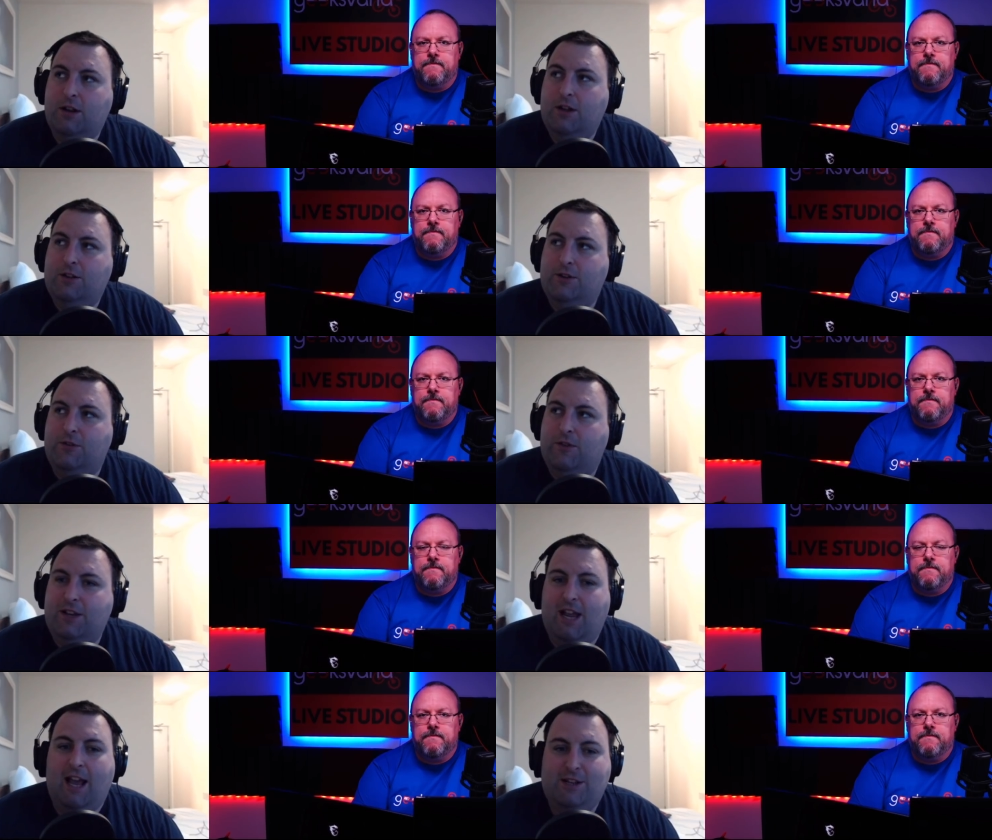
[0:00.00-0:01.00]
Speaker 1: sort of
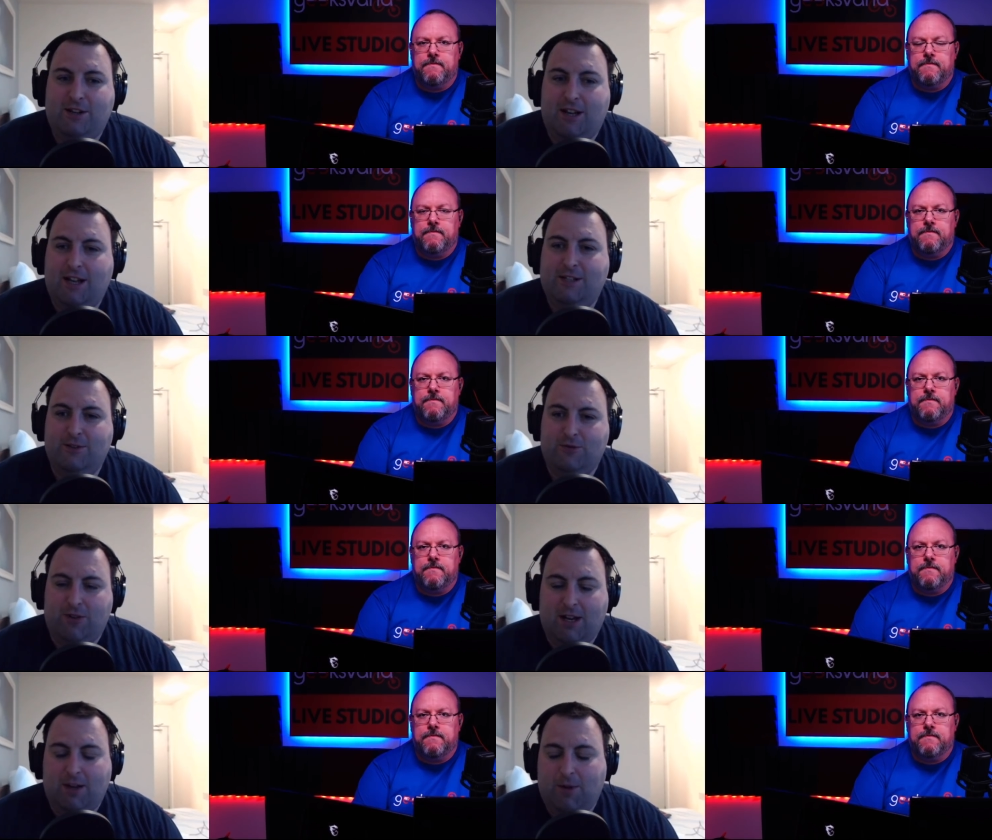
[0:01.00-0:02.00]
contextualize those
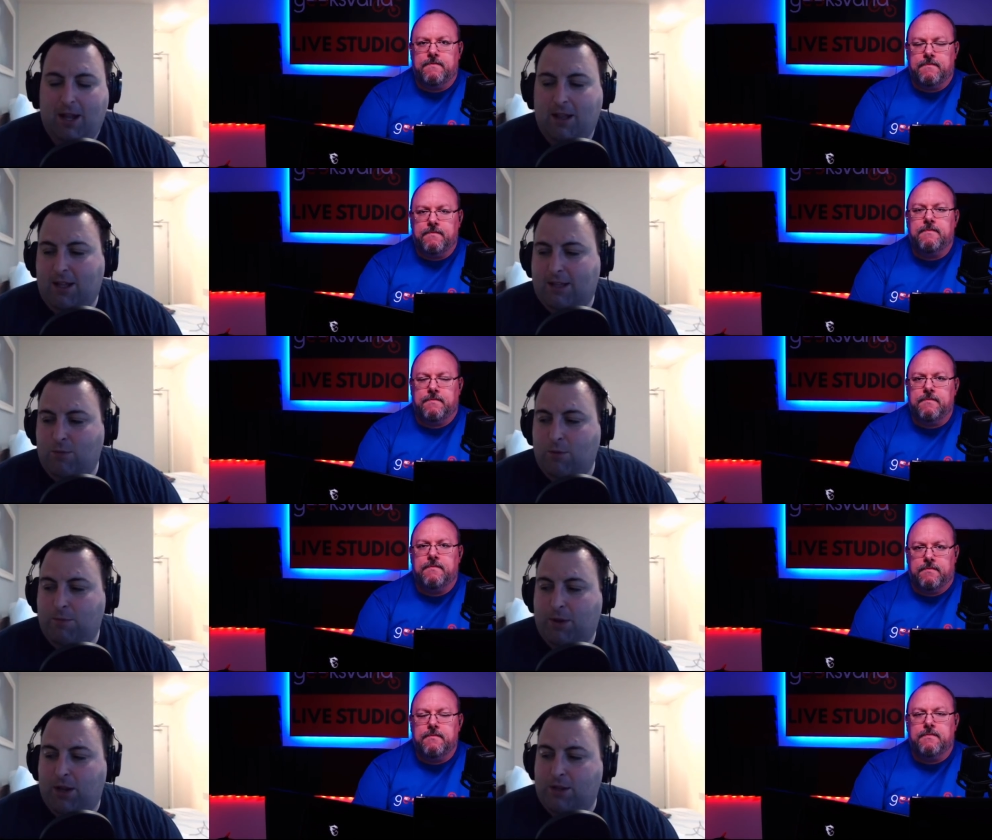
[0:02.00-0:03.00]
really well at the moment
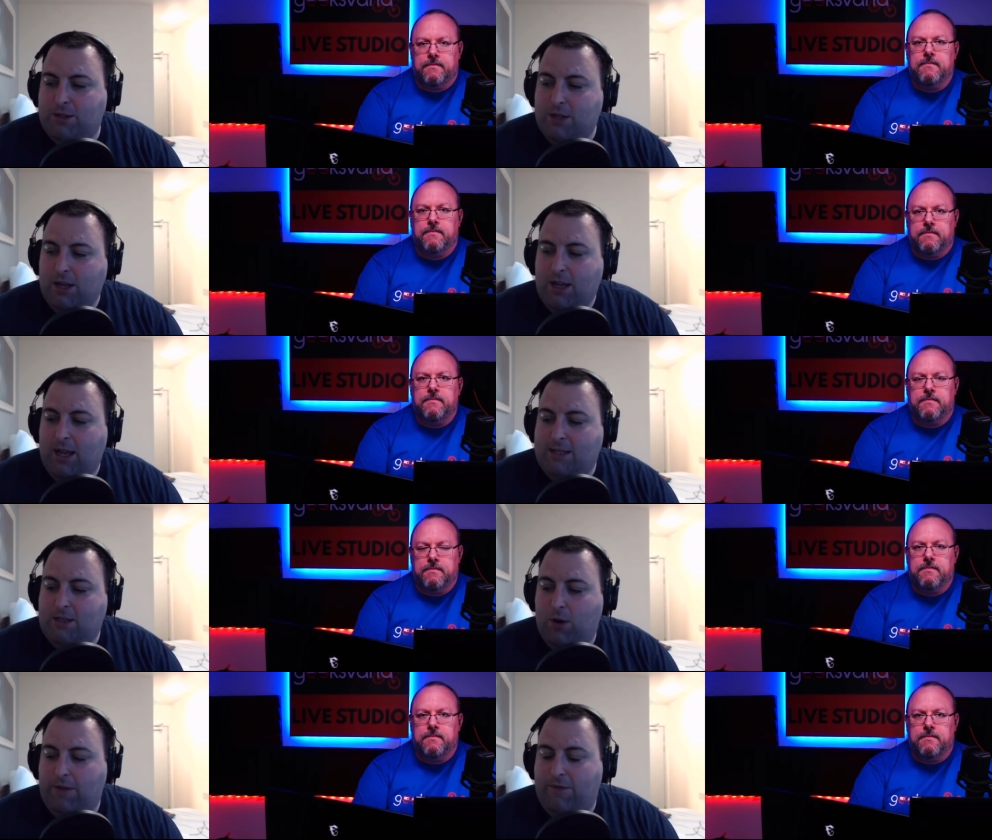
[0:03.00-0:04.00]
because it's
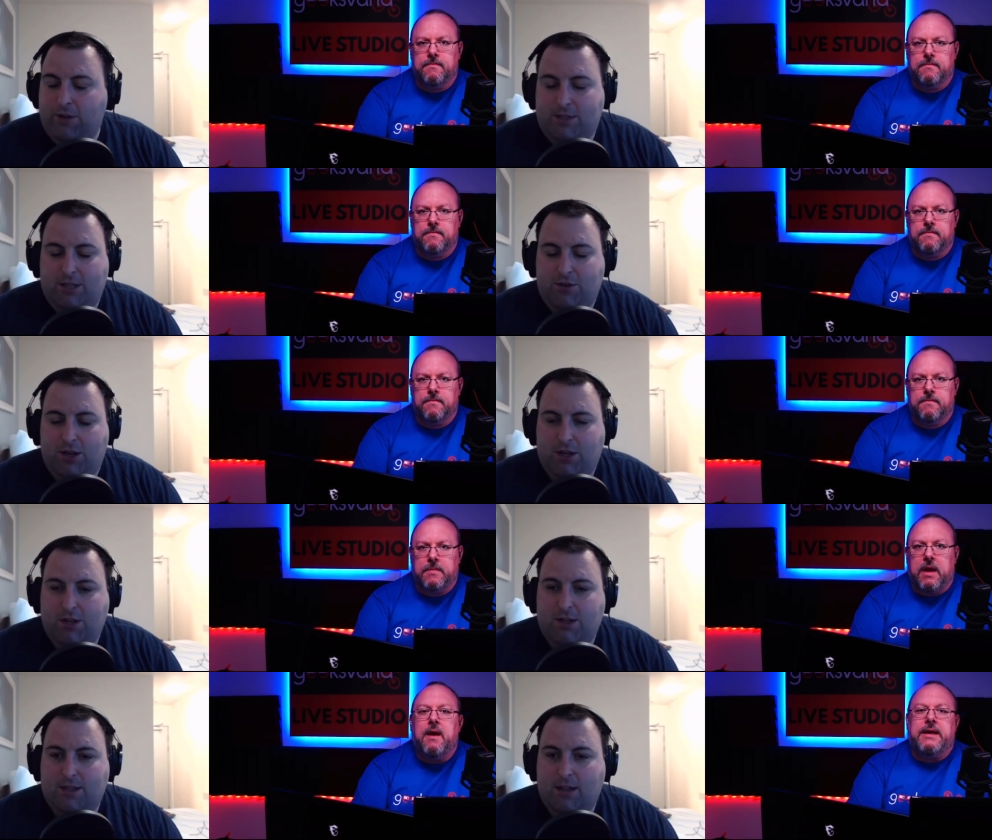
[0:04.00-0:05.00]
quite a fluid
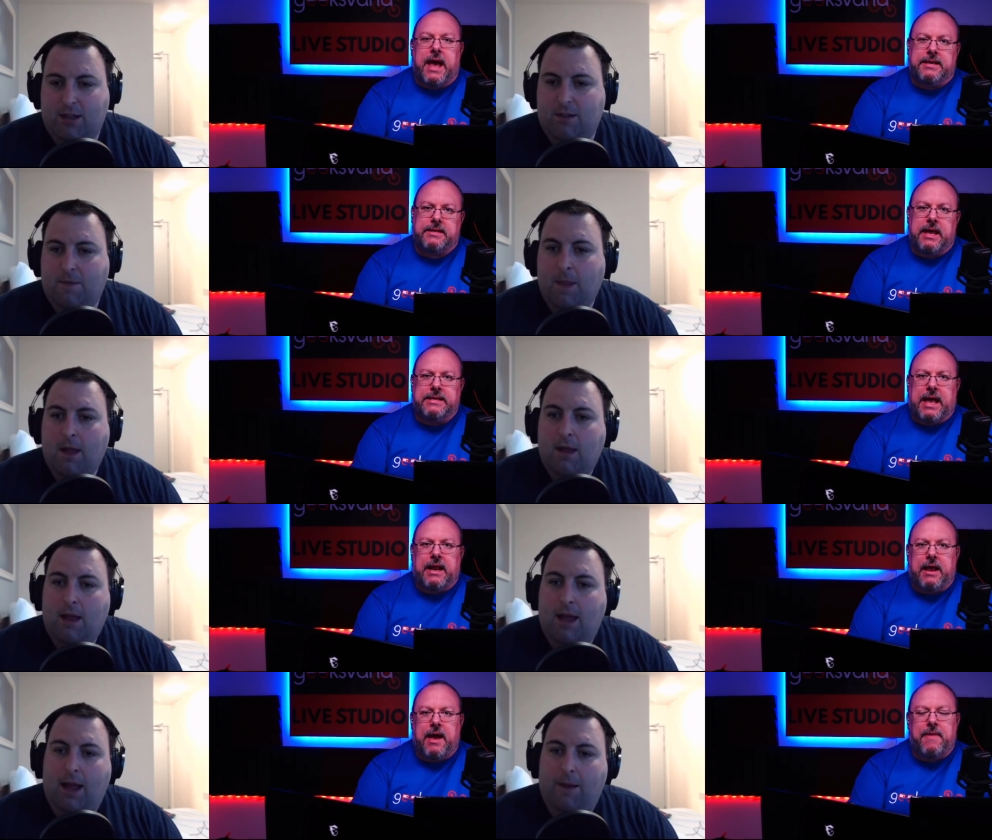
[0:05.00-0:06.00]
situation
Speaker 2: still. Yes,
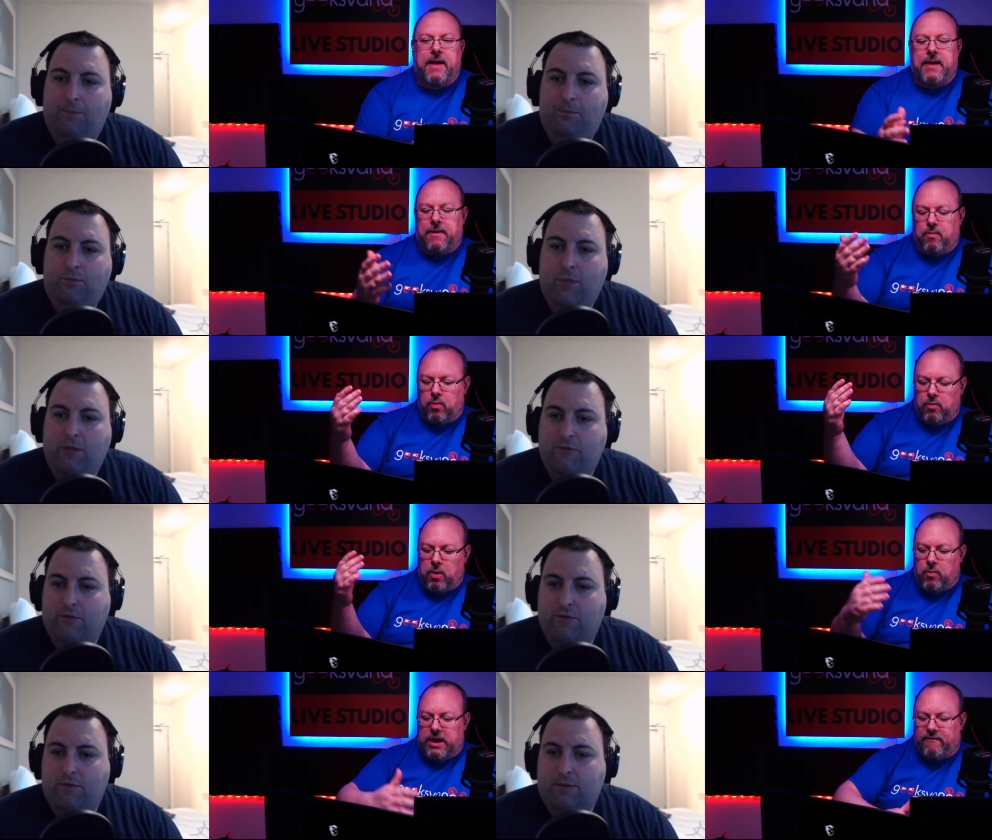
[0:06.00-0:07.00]
exactly. Um, and and, and w
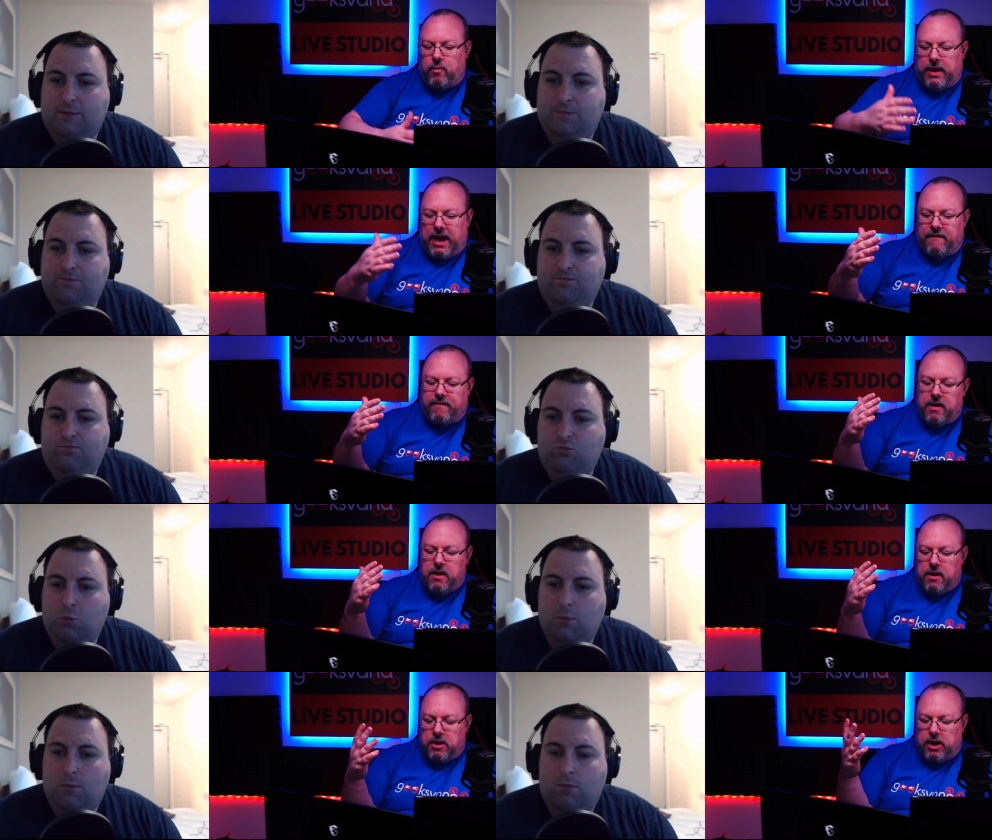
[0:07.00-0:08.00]
whenever we have,
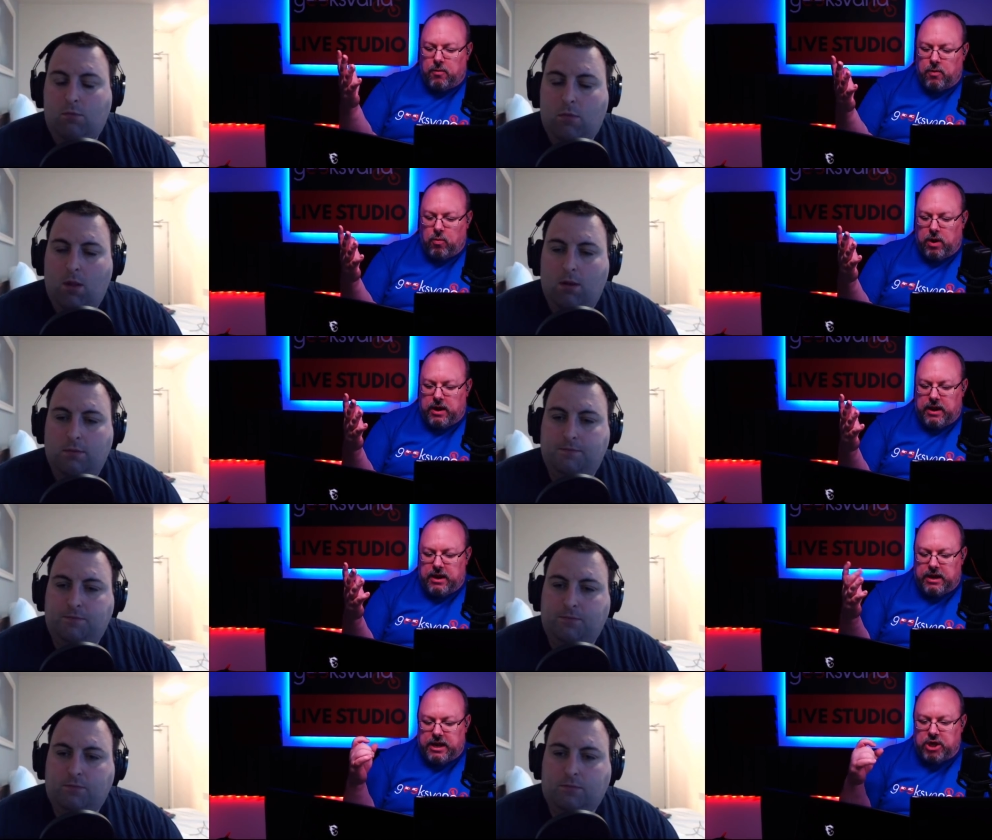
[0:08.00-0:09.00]
you know, it,
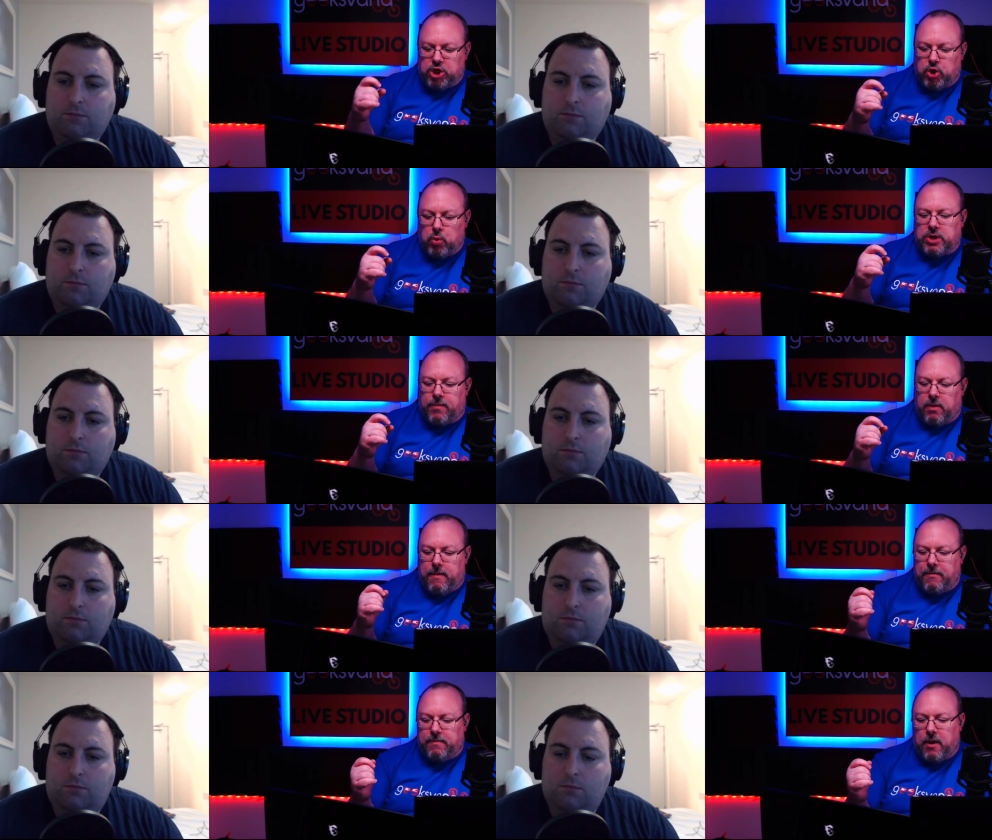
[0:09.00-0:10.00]
it, it should also be
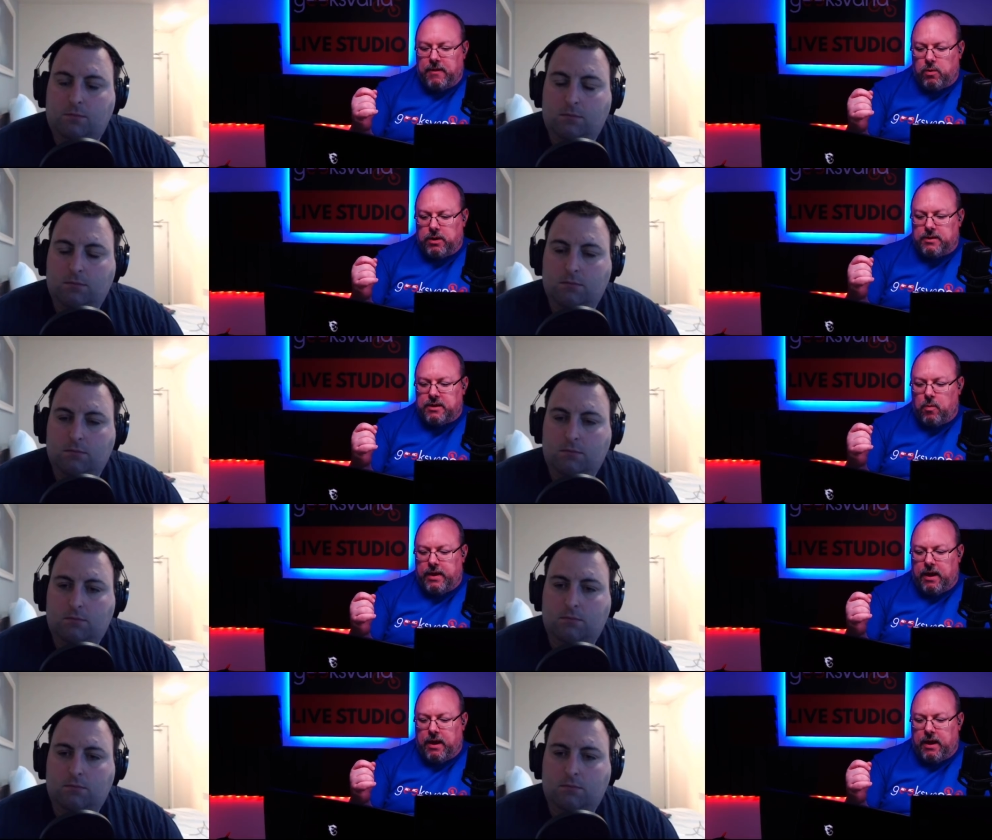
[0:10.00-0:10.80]
remembered by the audience that we